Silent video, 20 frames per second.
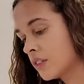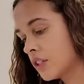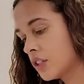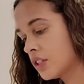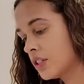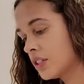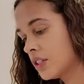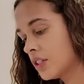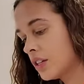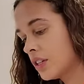
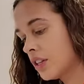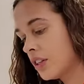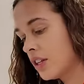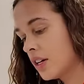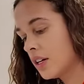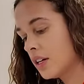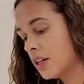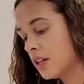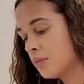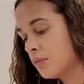just to
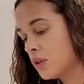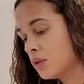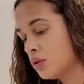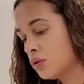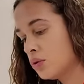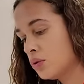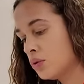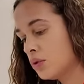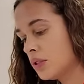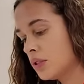thicken up the
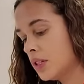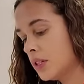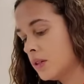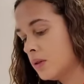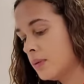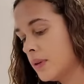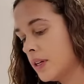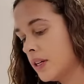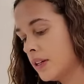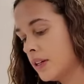sauce a
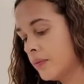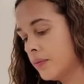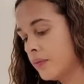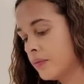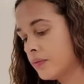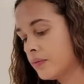little bit.